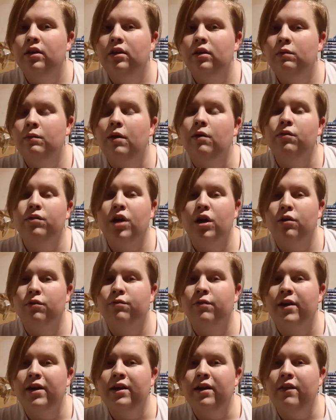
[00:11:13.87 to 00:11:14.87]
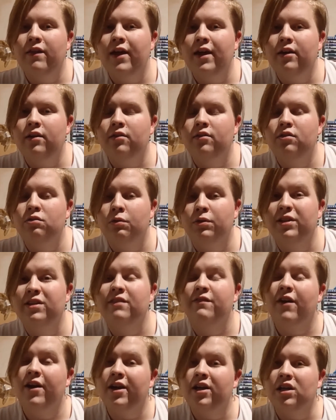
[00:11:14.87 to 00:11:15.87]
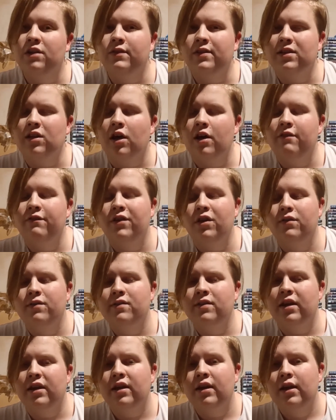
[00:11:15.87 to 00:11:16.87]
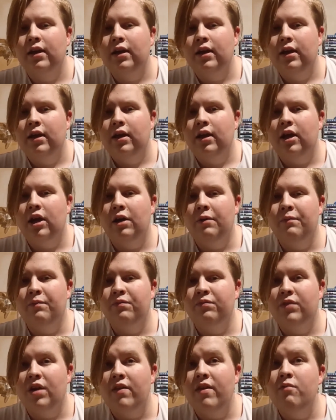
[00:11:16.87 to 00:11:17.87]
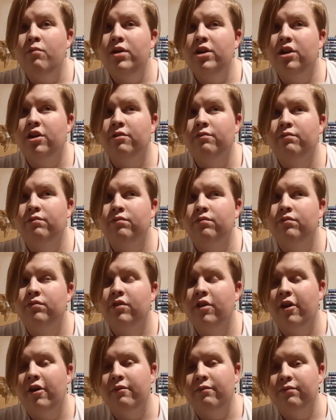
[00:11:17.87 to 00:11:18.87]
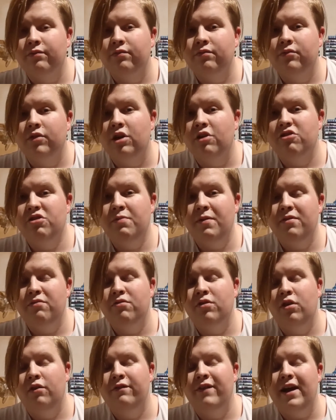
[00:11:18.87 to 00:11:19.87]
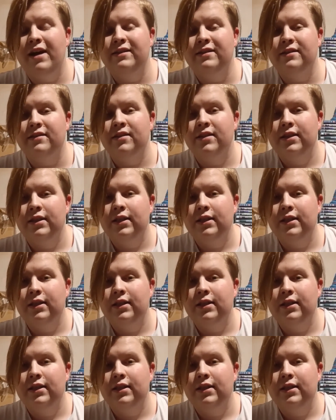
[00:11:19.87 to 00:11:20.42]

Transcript: well, girlfriend, and then towards the very end of his life, fiance. And then widow. So, she went through a lot of phases.